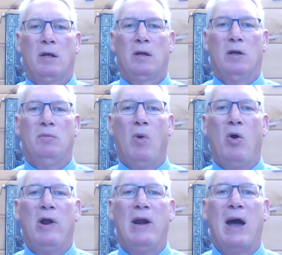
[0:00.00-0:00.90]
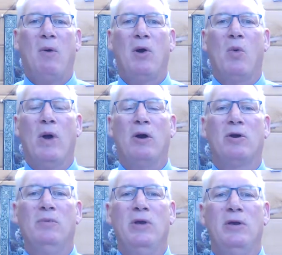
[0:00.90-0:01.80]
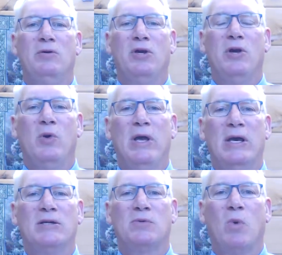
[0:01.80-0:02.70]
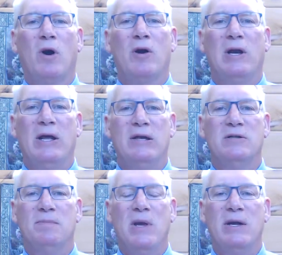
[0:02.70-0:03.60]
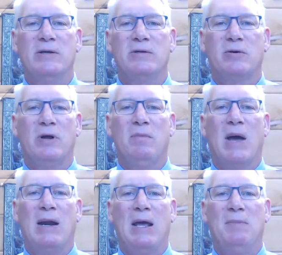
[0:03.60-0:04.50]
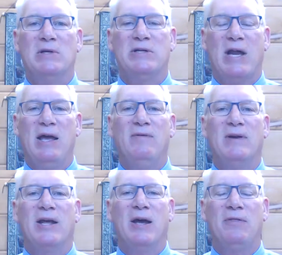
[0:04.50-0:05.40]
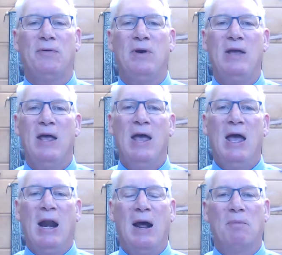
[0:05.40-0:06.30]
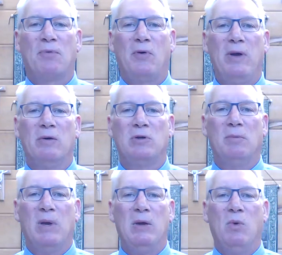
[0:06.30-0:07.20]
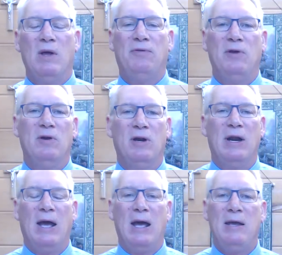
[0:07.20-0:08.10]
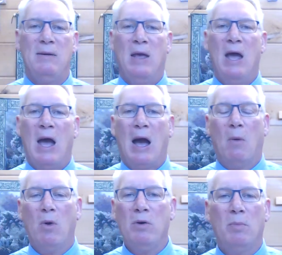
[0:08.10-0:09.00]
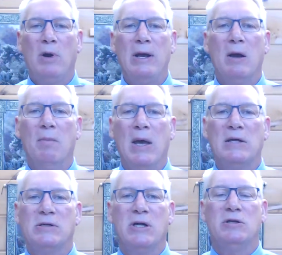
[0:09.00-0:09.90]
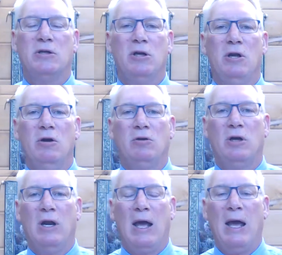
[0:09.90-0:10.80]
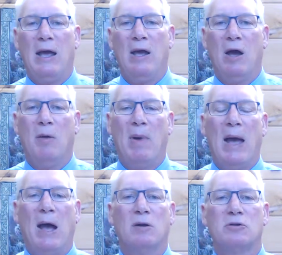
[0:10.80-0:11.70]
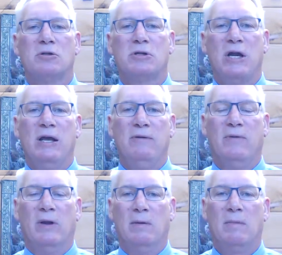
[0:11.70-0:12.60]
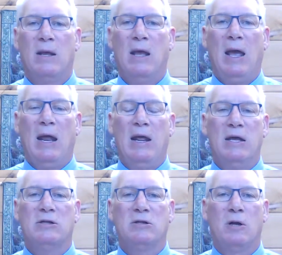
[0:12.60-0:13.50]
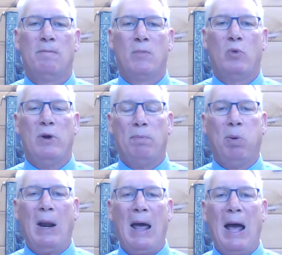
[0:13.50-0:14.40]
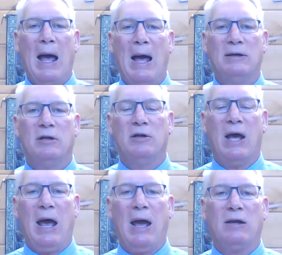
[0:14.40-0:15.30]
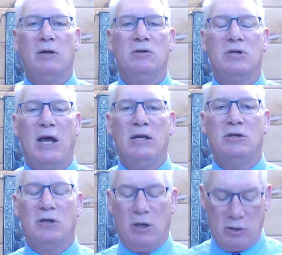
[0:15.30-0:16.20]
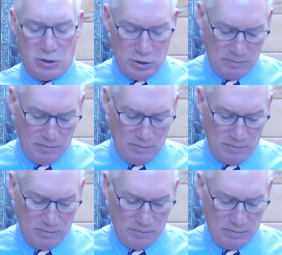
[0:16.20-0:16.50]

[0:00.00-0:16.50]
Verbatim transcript: Good morning. I want to welcome you to His Word Lives Ministry. My name is David Guthrie, and I'm thrilled to be with you today. I want to bring a message to you today about Stephen and his reply to the accusations